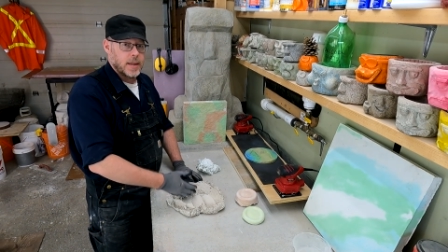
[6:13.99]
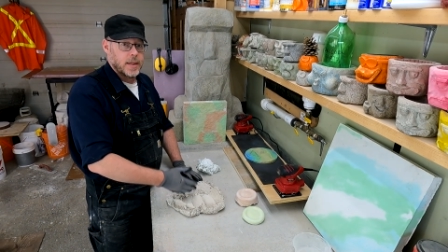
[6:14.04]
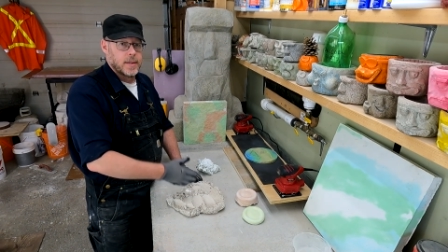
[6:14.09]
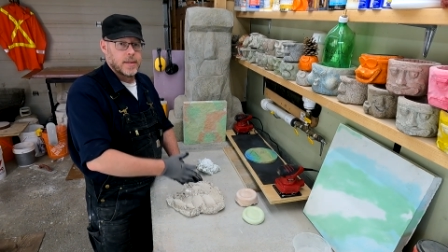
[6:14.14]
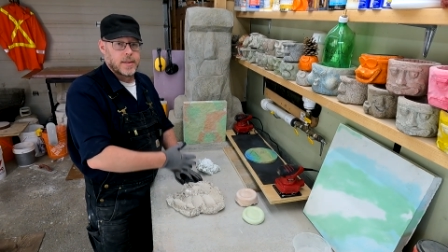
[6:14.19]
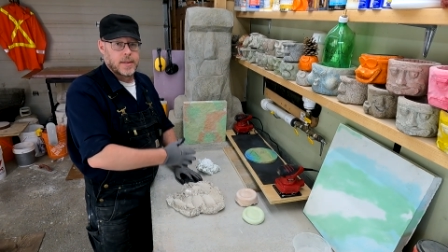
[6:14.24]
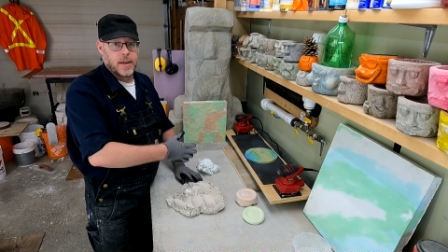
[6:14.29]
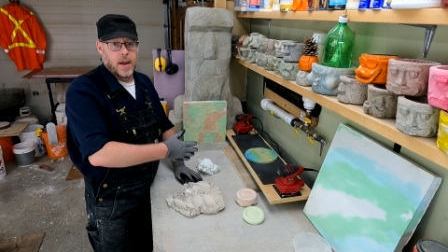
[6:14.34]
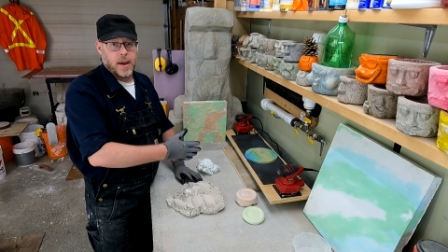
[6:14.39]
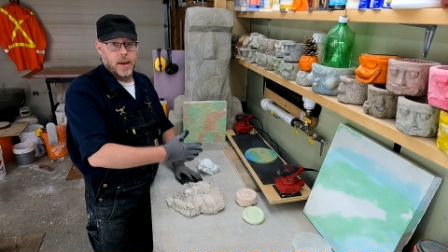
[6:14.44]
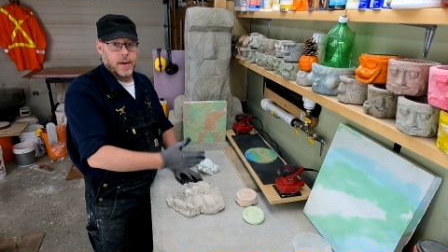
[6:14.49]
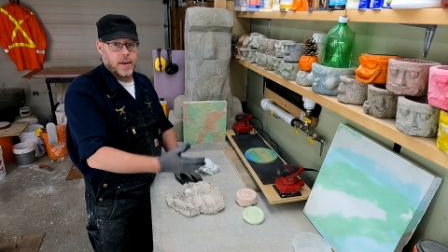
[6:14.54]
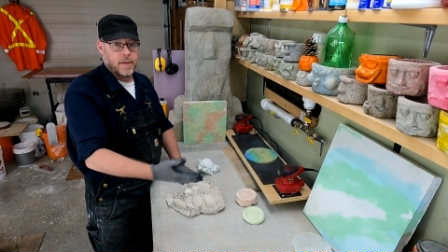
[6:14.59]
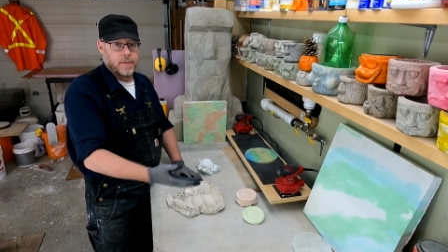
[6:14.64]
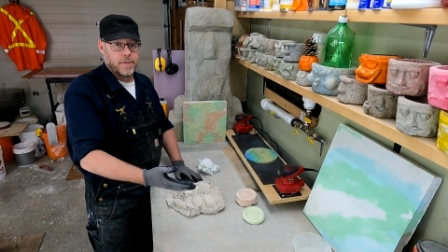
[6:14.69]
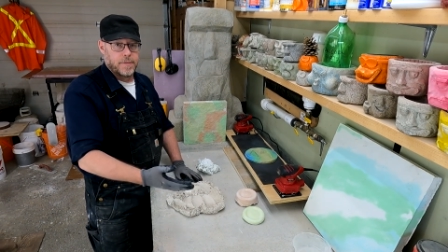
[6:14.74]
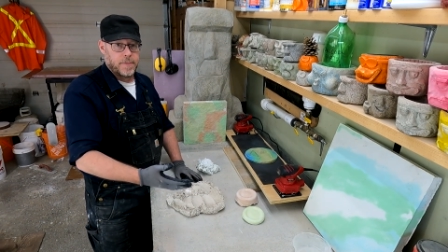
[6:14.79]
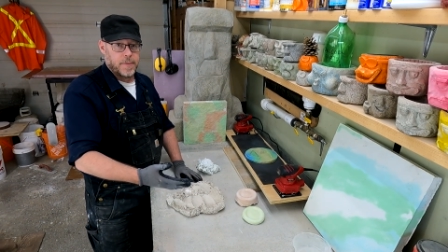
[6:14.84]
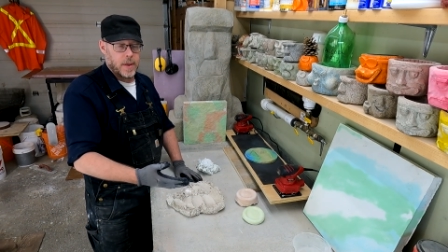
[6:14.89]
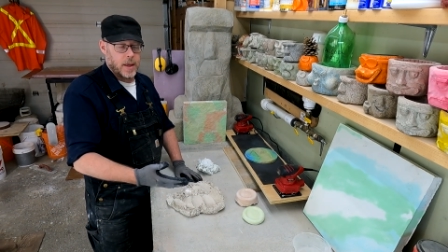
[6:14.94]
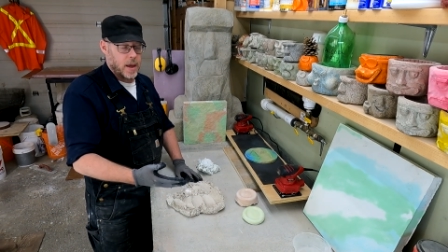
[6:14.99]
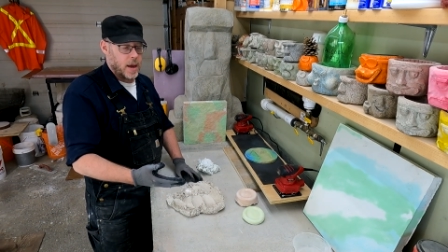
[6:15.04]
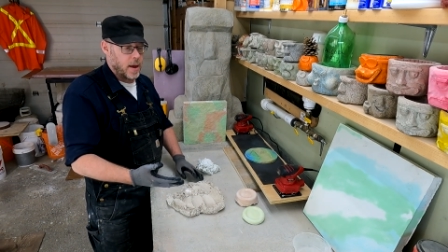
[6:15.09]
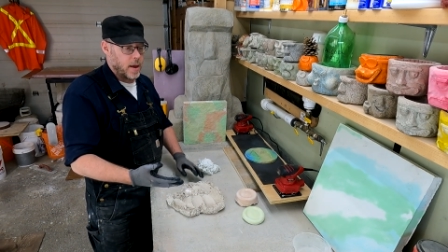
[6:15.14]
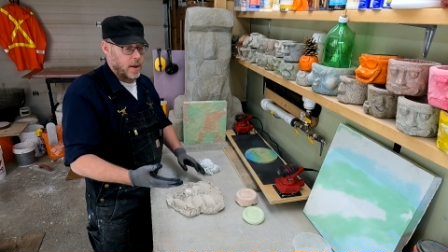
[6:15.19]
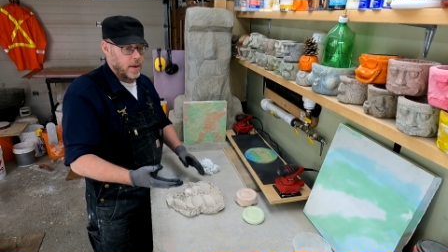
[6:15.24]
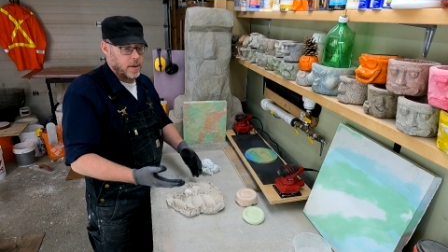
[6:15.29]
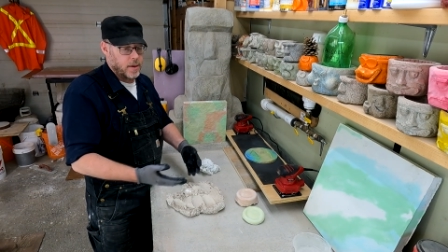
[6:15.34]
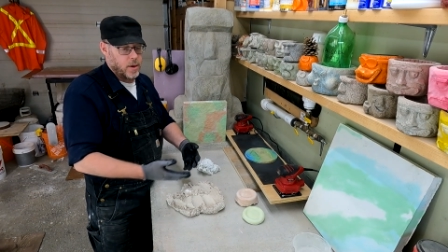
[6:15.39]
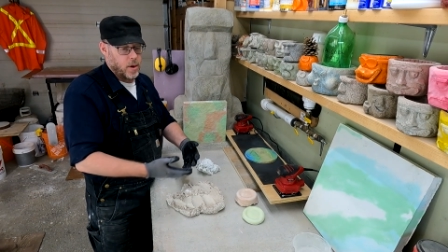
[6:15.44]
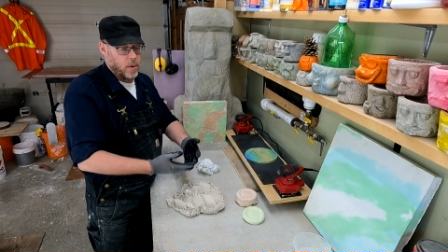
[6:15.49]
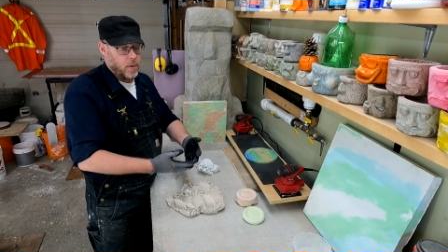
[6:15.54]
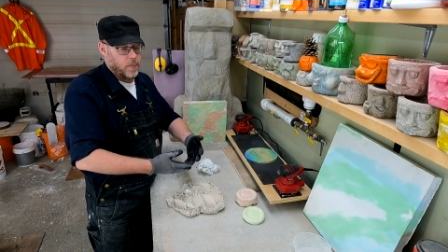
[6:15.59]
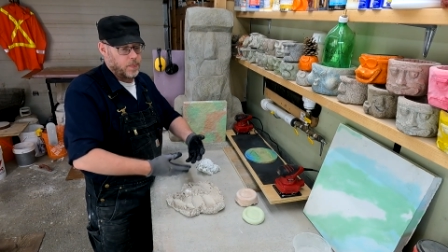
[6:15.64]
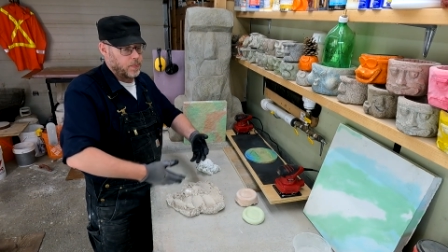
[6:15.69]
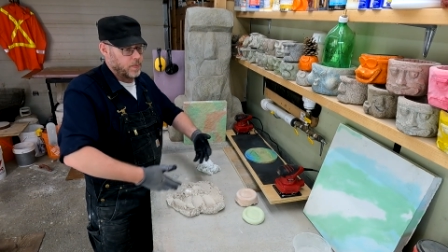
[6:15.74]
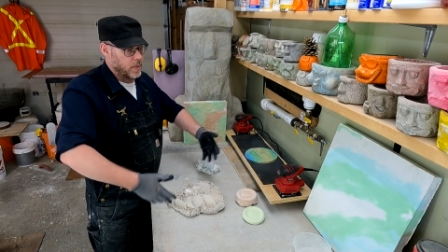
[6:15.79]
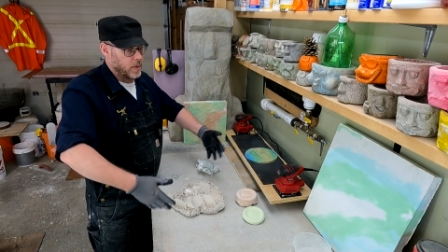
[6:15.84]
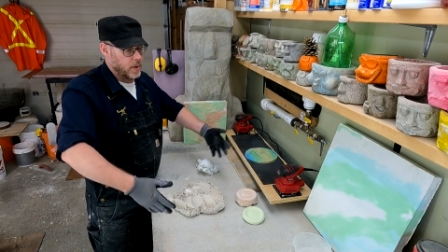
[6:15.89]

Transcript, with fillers: inside of, uh, you know,